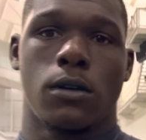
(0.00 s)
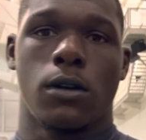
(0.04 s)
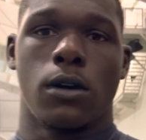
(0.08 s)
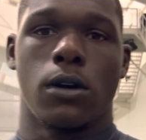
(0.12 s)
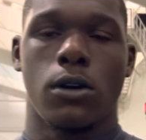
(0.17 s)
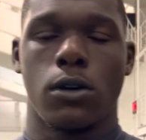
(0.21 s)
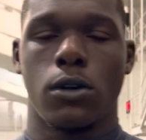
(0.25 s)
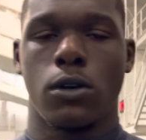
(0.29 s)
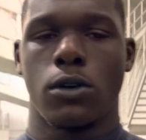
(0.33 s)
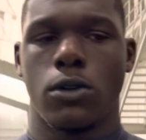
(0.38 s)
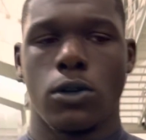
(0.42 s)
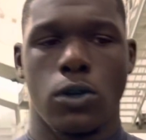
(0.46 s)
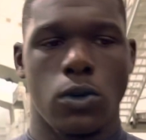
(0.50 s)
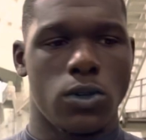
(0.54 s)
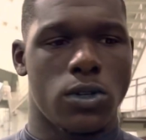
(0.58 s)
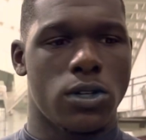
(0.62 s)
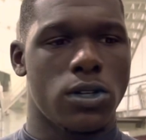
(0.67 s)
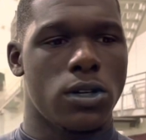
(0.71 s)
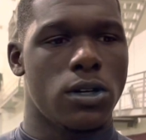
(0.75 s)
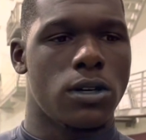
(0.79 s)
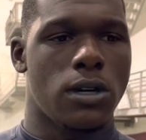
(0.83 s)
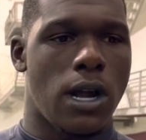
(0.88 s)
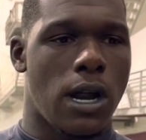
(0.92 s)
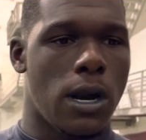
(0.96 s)
No,
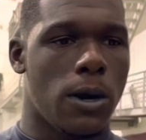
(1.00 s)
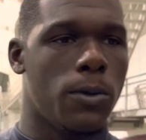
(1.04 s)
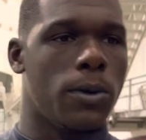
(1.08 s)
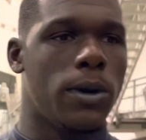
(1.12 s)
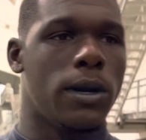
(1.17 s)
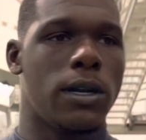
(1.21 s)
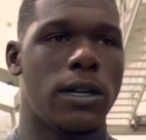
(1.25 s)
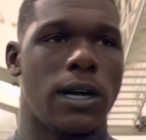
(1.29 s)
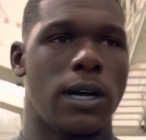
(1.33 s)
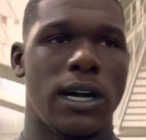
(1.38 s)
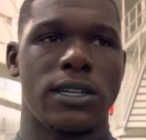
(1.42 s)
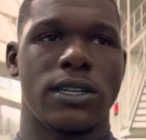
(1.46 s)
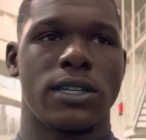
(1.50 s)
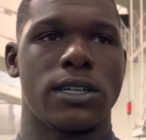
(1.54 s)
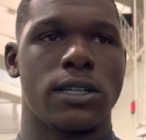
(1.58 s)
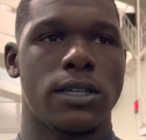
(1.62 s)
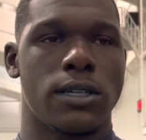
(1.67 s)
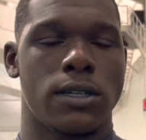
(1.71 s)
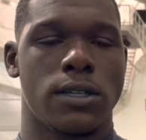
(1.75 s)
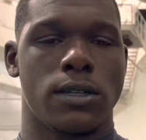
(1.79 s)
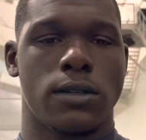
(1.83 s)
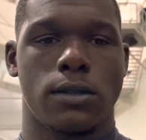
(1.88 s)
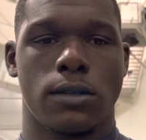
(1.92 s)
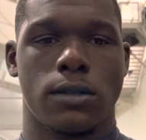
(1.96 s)
sir, not really.
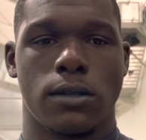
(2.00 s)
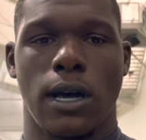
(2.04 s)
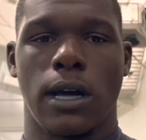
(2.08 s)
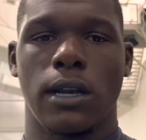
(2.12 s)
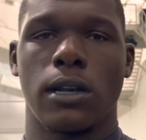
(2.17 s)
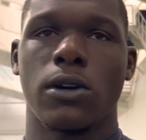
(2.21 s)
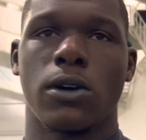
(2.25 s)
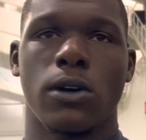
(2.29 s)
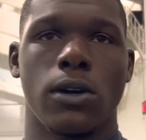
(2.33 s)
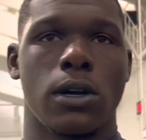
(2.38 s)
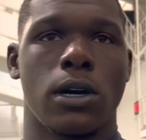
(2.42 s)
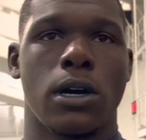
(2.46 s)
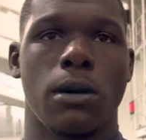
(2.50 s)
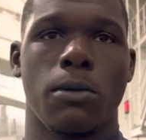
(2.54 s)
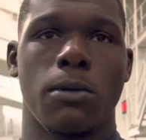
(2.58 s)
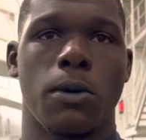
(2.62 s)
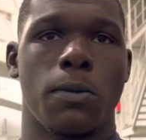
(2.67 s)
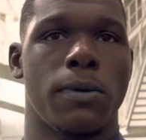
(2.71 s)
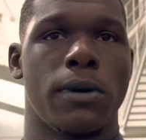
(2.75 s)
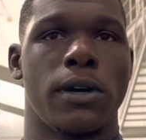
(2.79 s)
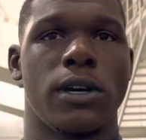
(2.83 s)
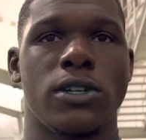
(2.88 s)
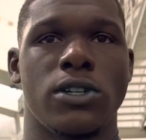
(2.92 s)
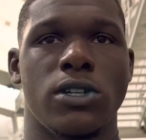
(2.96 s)
I love to come up
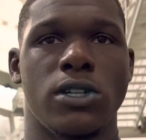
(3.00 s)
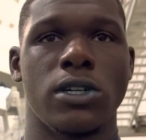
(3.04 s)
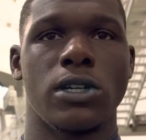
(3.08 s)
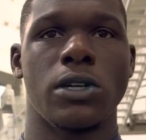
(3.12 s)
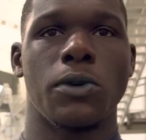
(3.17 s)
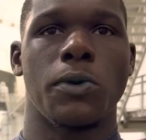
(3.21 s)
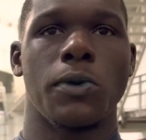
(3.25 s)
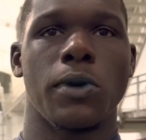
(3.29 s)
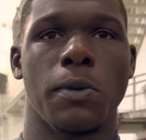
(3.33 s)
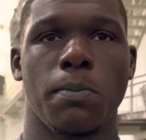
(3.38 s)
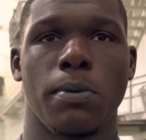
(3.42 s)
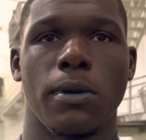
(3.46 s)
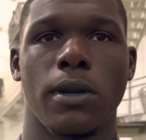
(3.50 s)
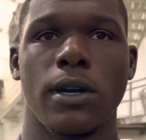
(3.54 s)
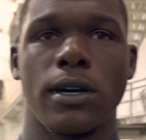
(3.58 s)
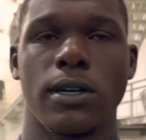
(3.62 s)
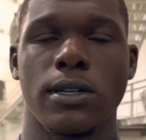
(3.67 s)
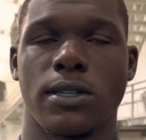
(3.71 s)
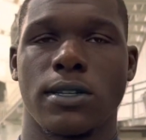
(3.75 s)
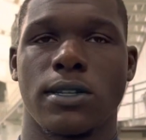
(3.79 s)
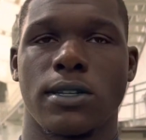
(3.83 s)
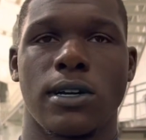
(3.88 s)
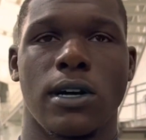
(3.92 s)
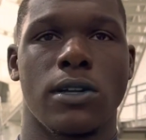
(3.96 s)
here and chill with the players
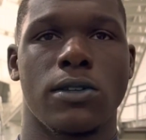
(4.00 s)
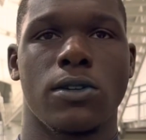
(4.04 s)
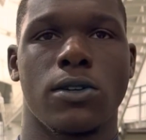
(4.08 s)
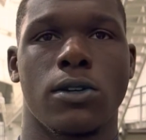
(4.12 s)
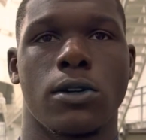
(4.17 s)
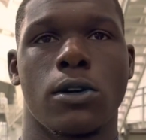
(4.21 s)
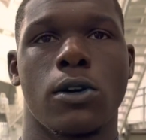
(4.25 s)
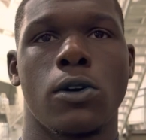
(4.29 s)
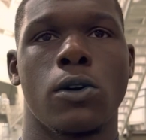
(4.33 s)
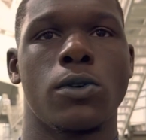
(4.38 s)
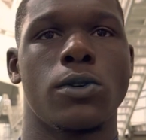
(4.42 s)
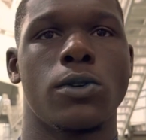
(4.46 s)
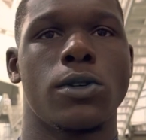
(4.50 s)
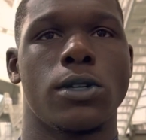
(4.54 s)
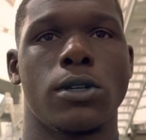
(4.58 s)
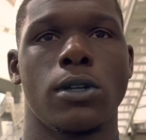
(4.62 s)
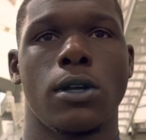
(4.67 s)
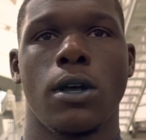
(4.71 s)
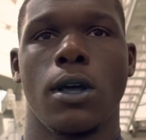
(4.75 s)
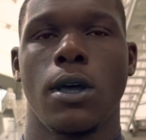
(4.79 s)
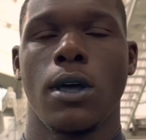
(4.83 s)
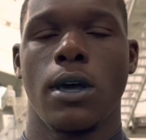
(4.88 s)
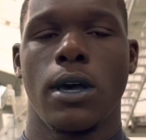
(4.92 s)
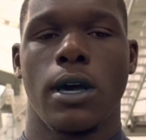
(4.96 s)
and talk to the coaches.
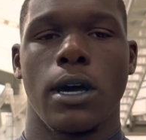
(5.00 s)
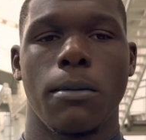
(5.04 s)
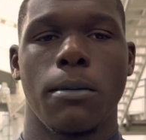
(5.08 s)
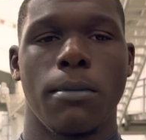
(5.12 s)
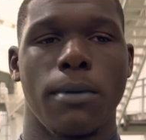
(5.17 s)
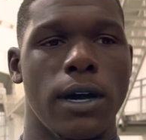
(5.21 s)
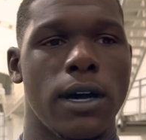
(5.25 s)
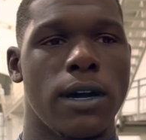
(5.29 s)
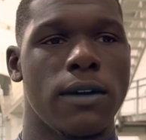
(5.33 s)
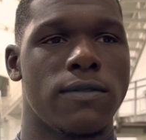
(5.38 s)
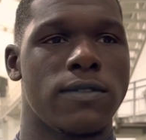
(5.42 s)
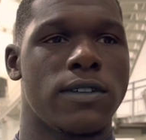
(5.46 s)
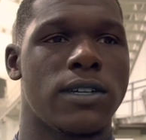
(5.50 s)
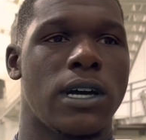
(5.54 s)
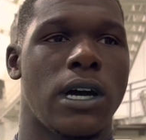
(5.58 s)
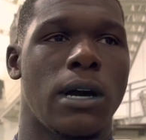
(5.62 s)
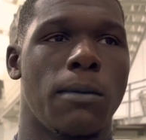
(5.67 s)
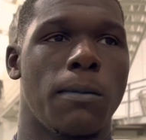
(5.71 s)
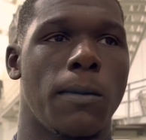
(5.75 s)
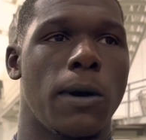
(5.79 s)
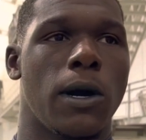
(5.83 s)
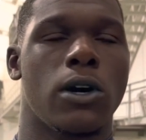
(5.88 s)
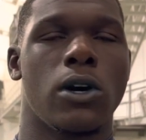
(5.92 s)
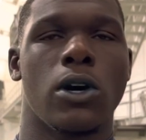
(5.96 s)
But every
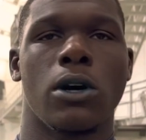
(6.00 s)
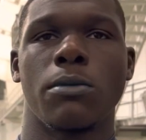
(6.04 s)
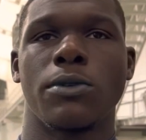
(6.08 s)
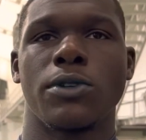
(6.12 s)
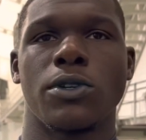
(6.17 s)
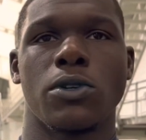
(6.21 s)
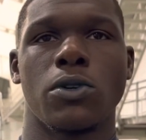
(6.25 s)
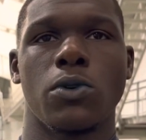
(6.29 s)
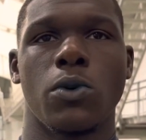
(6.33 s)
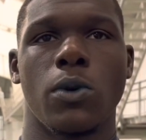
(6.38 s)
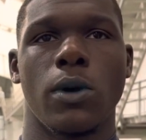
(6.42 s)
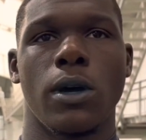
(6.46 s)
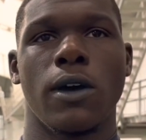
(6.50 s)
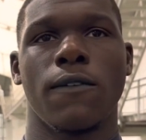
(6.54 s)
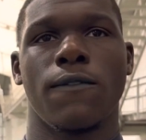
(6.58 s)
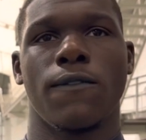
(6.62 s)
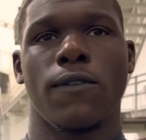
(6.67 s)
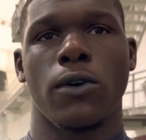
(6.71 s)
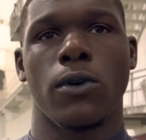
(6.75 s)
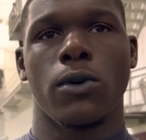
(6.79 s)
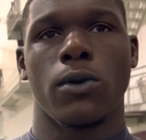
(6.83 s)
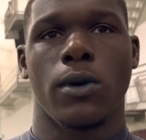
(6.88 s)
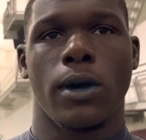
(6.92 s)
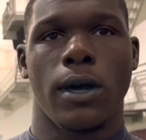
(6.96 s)
time I come, it's new
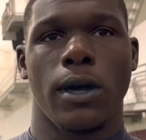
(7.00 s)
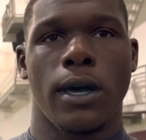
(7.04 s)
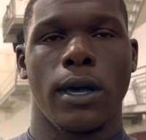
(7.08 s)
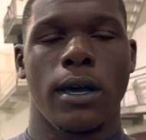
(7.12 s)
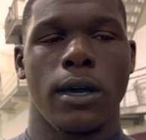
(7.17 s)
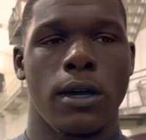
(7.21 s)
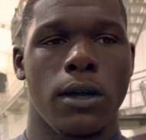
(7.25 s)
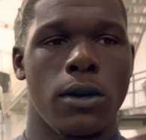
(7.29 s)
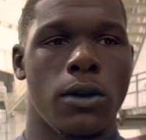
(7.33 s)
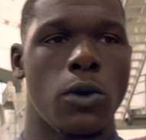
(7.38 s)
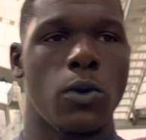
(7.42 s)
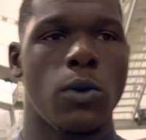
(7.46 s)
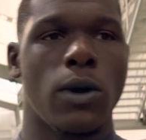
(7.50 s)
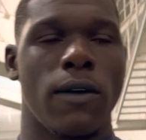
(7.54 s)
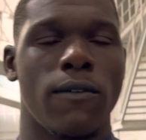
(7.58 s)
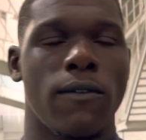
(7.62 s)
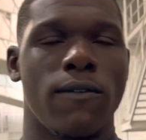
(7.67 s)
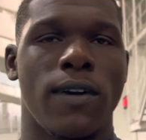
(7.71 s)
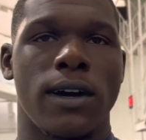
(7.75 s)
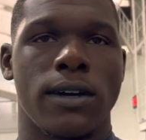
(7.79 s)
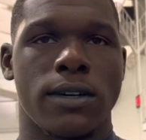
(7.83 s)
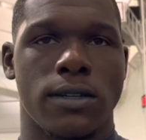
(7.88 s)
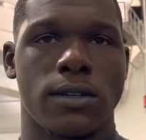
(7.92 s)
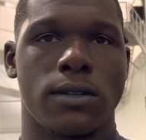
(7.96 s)
info and new
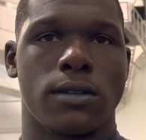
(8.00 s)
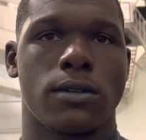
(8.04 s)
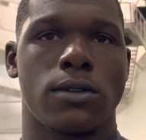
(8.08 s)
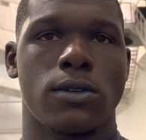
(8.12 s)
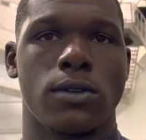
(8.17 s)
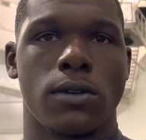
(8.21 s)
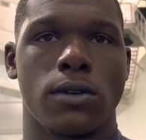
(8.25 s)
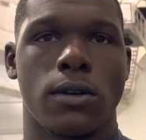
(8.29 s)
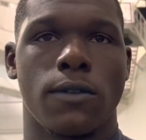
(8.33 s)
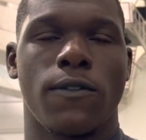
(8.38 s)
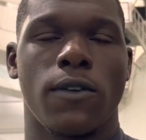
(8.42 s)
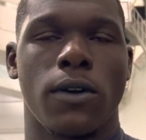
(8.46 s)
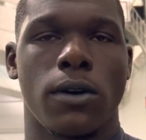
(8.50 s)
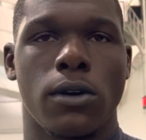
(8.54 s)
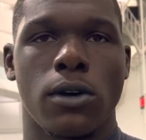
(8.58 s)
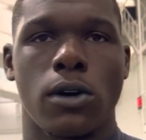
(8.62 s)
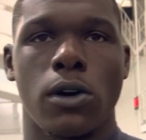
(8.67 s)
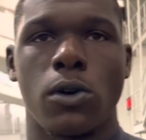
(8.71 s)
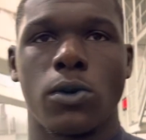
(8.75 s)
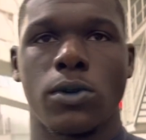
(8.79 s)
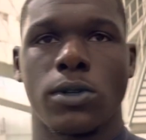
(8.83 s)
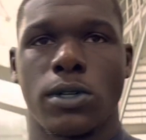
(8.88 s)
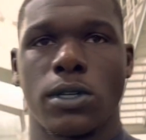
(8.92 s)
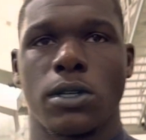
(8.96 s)
advice from the
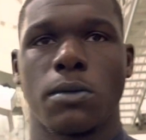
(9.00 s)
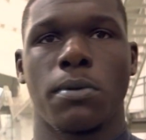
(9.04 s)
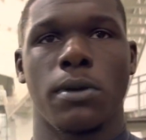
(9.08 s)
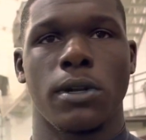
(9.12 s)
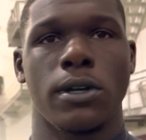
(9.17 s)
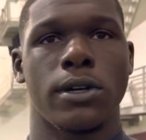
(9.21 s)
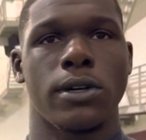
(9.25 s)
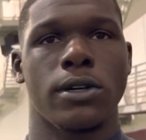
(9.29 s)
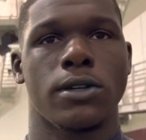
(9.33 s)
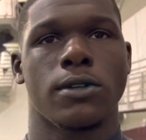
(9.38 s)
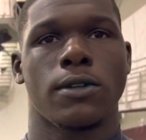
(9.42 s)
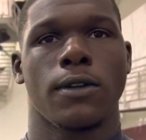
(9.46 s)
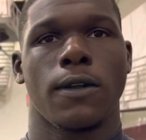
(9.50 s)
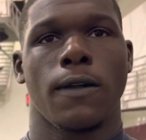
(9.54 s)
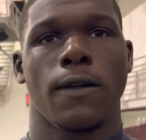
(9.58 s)
coaches and players.